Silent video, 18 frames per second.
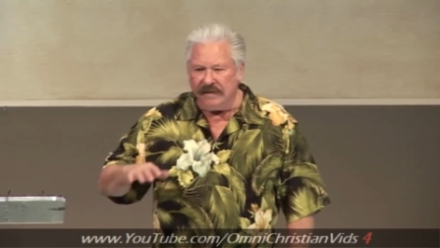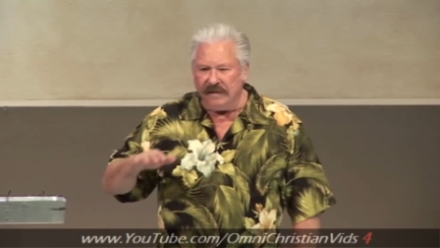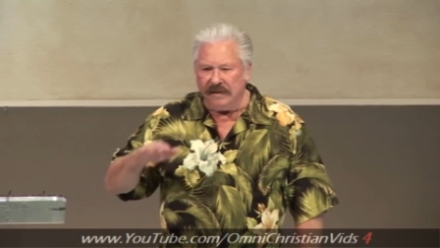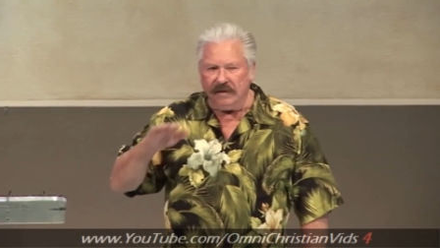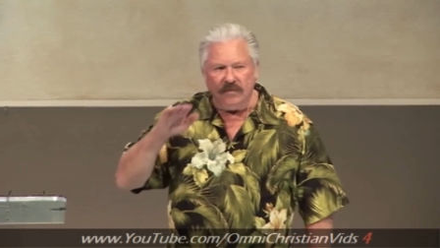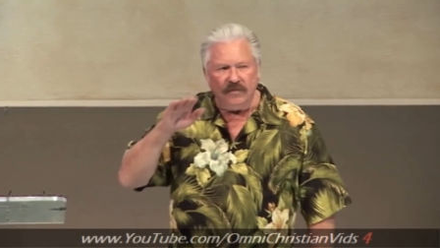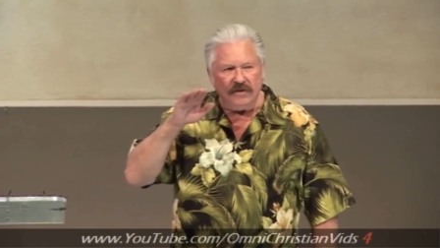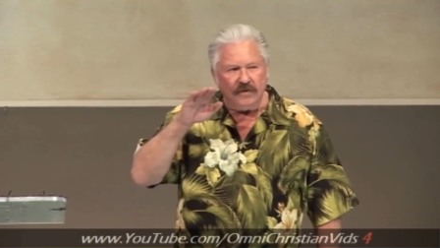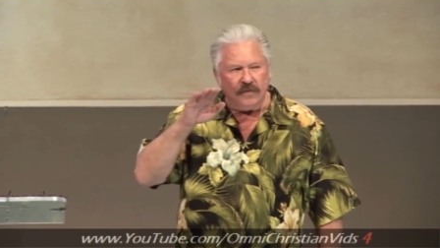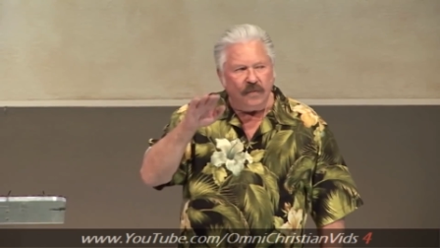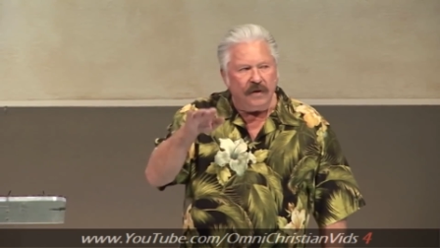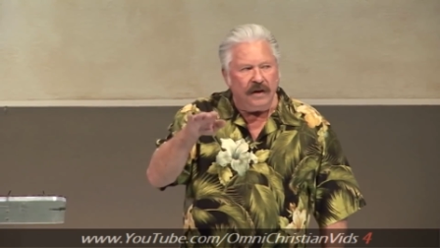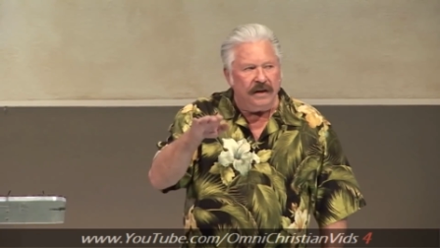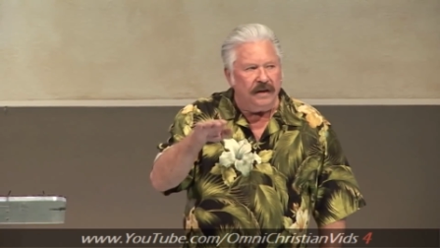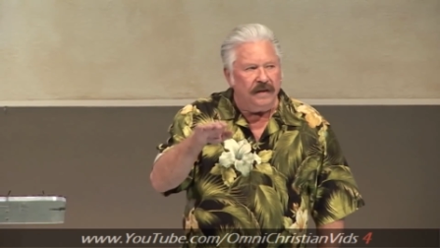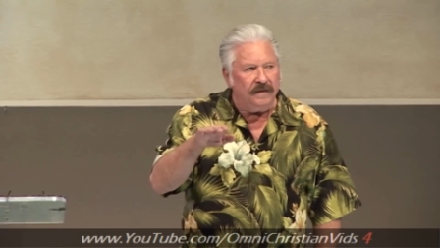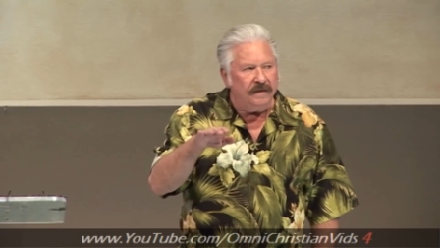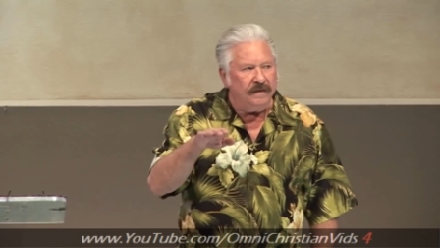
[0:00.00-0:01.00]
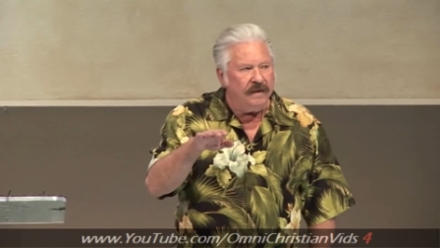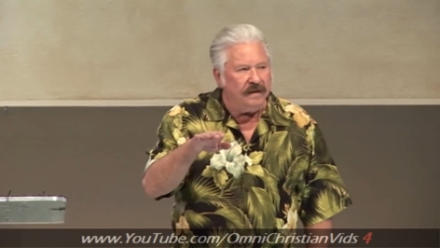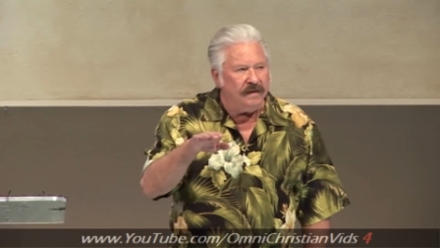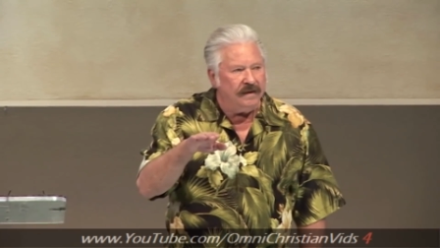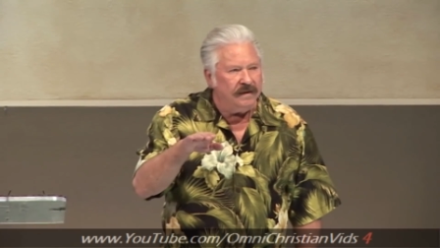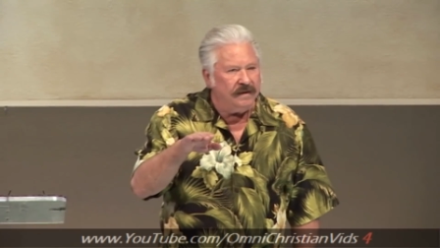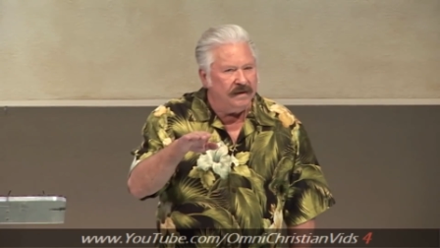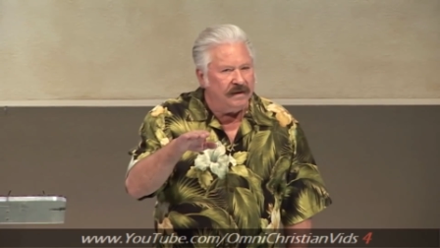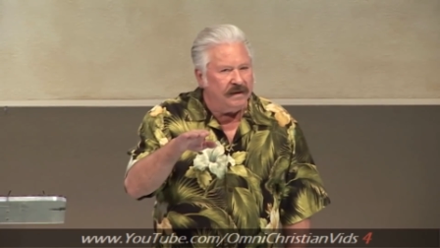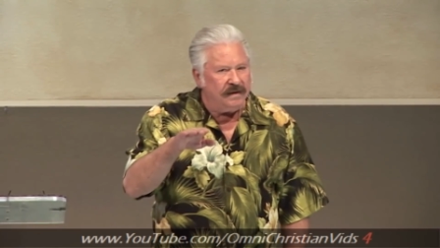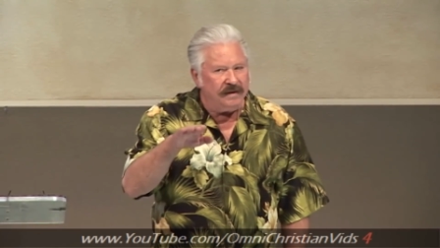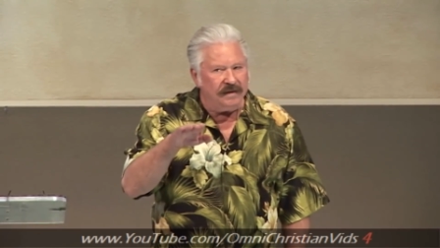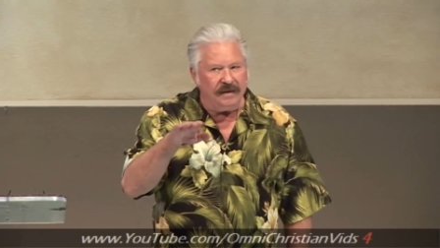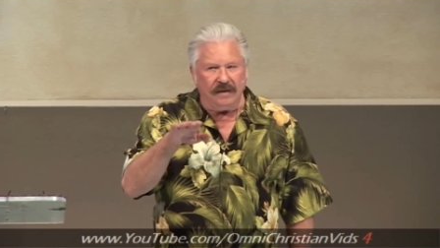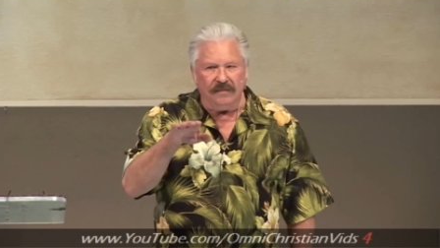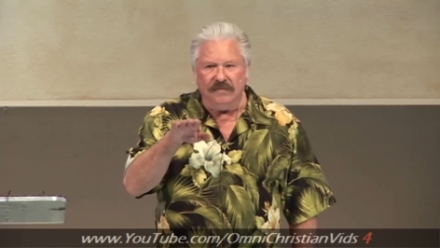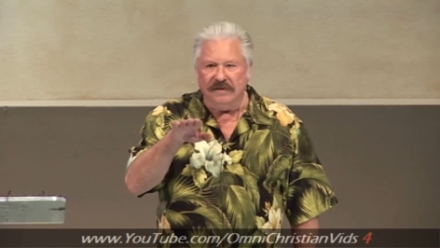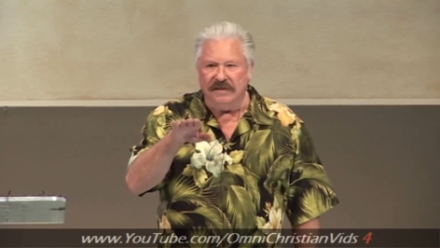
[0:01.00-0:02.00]
there was one
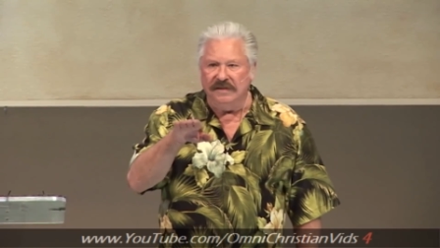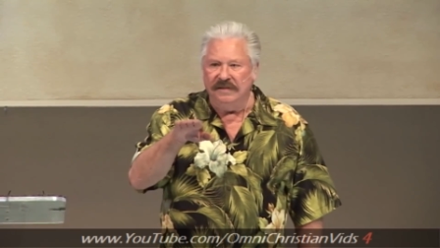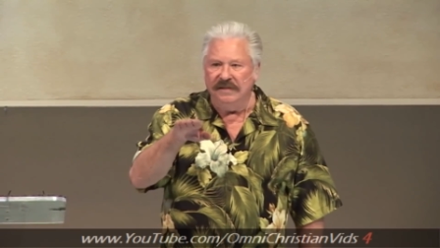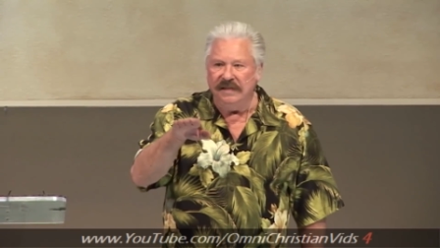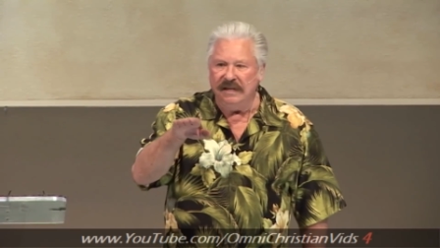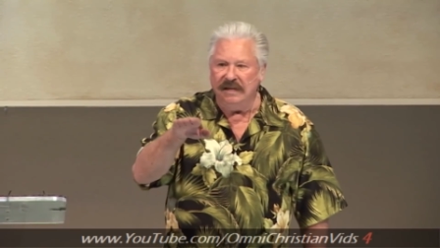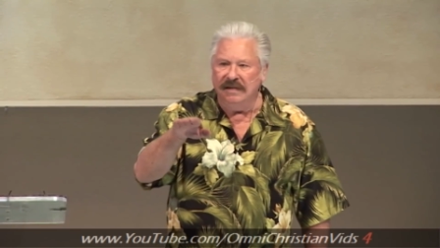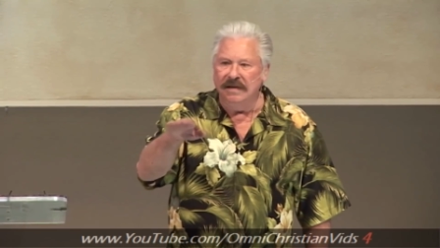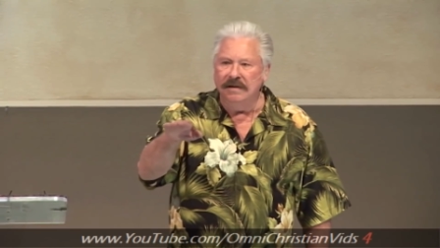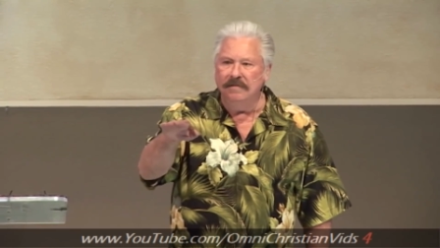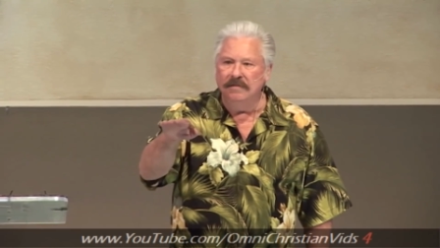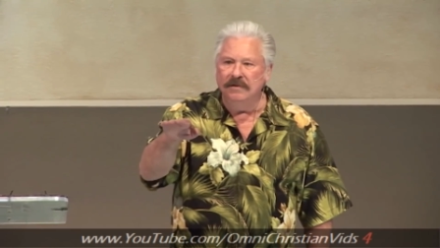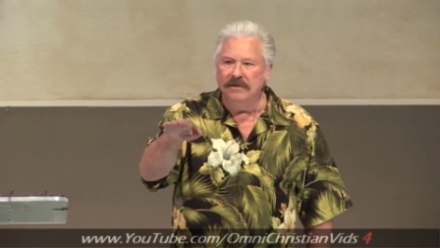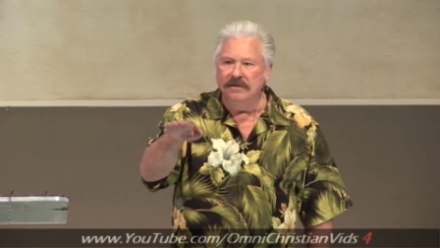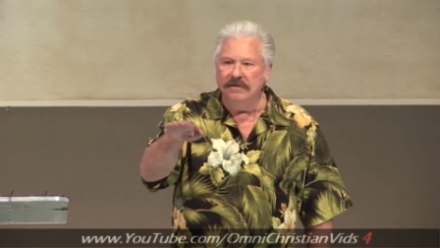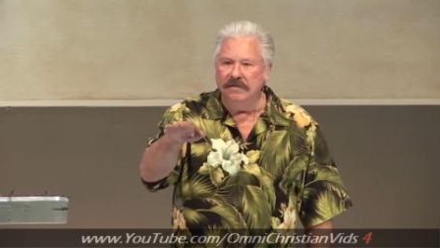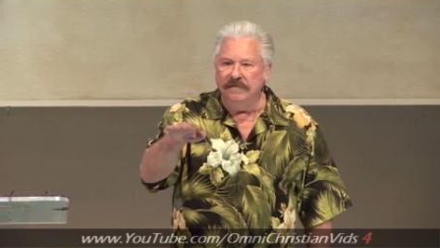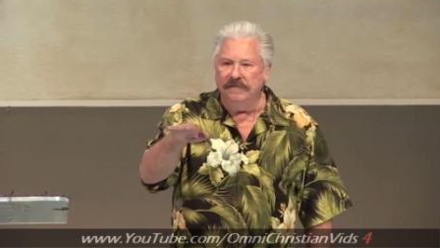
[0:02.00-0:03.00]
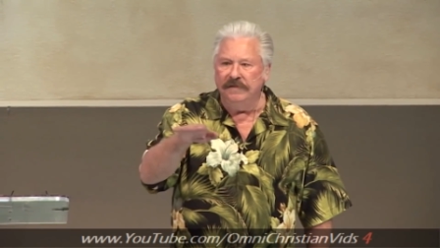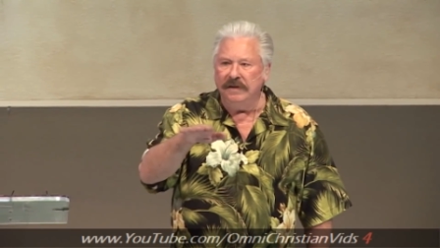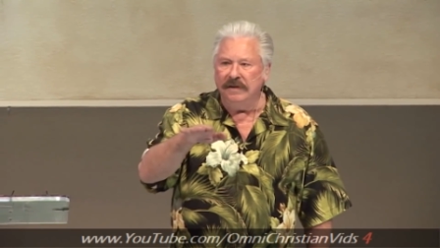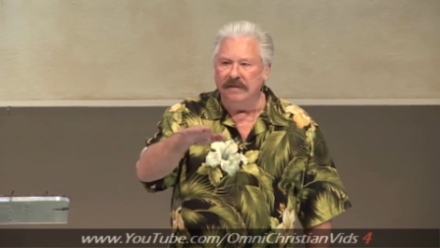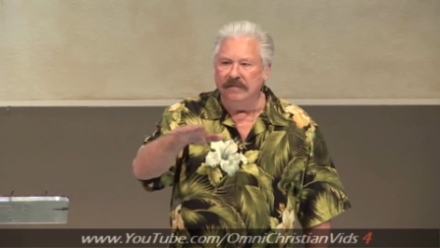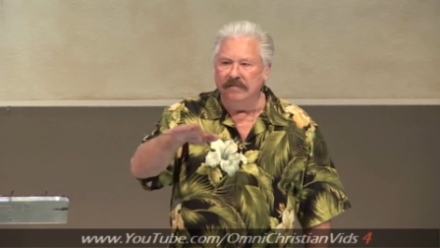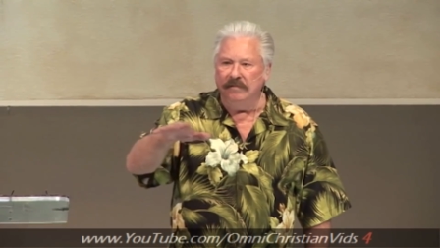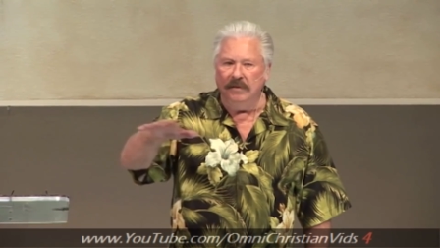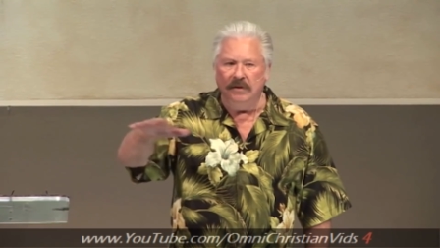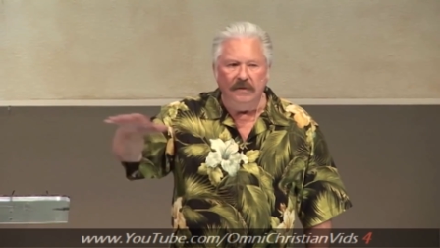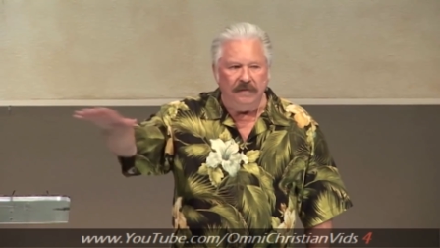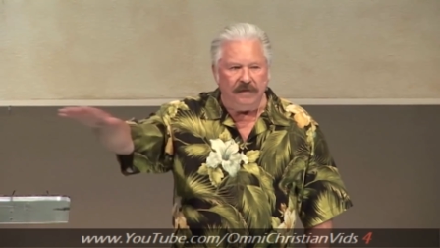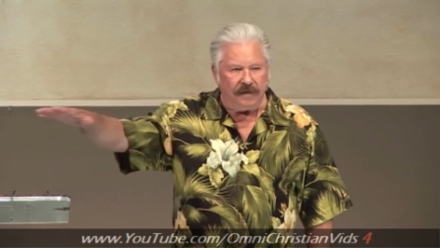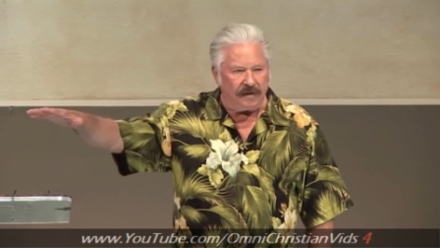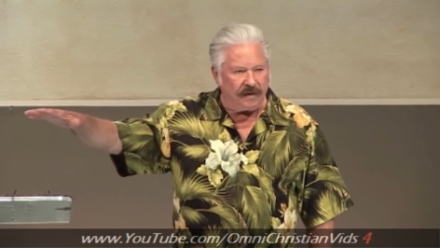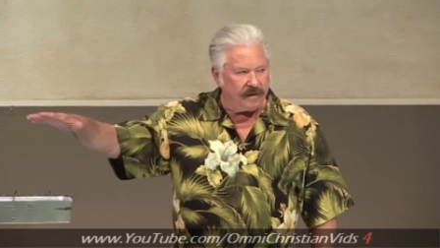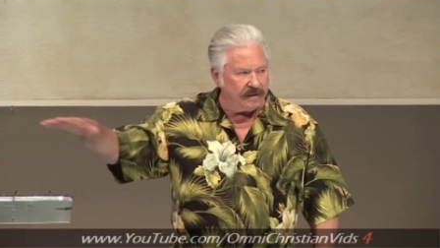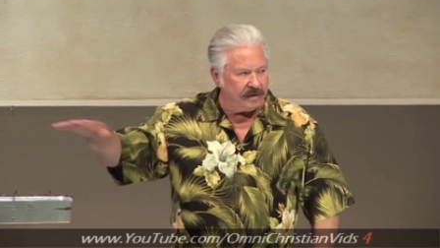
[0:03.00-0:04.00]
that was the unmoved
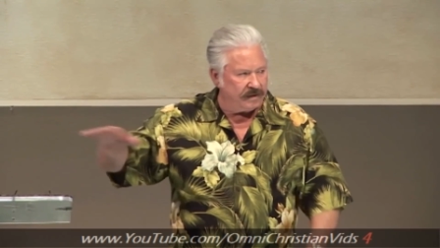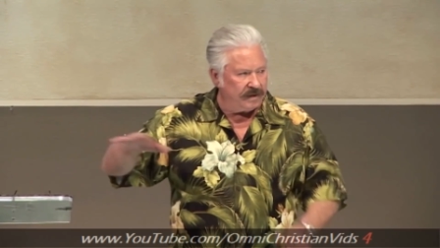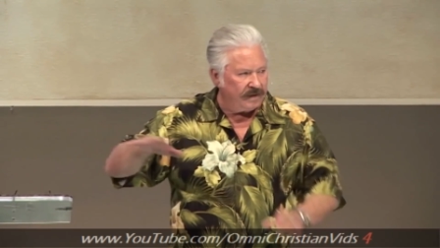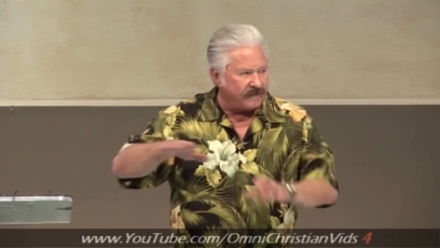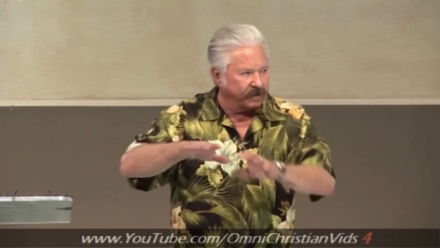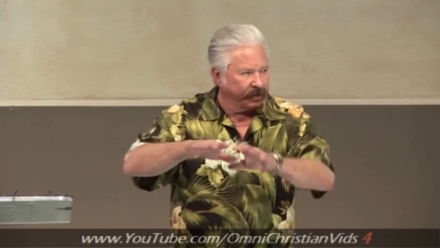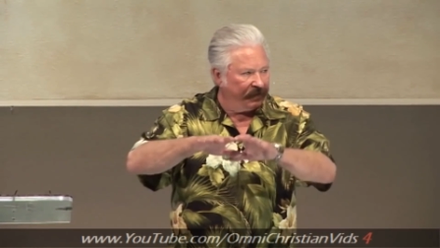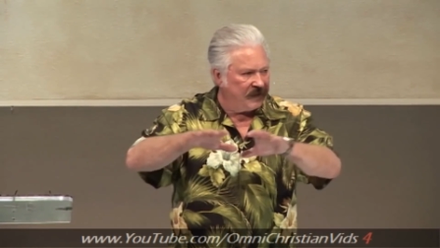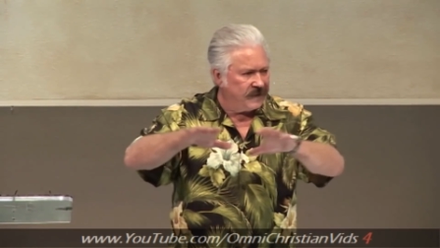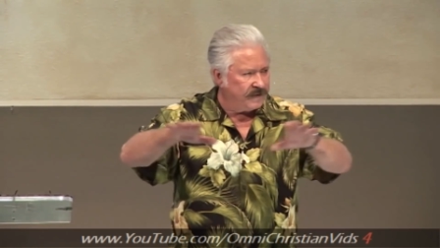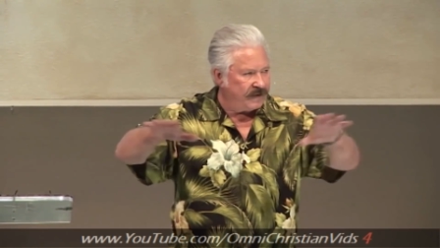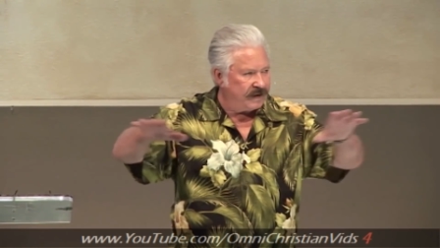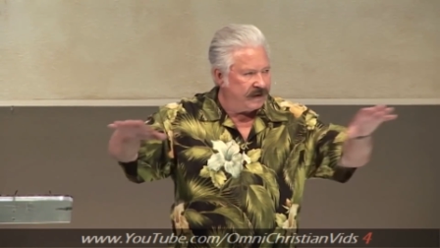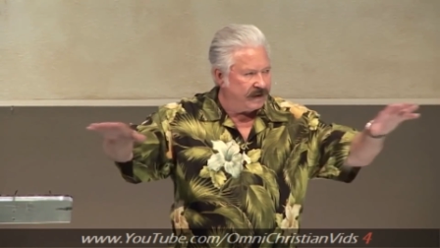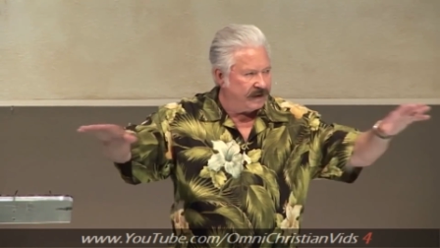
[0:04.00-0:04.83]
mover of everything.